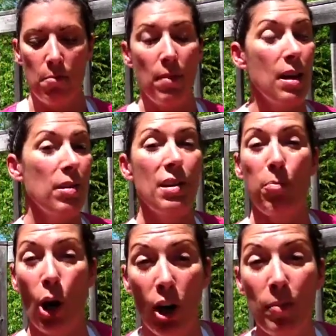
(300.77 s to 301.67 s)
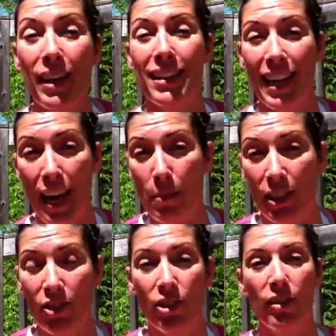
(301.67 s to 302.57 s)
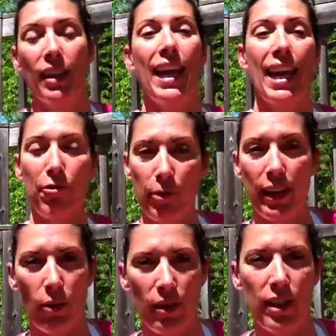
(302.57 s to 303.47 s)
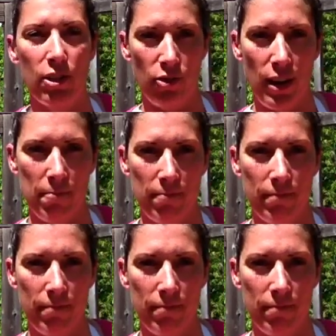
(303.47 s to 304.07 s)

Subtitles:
maybe permanent damage if we go to the extreme.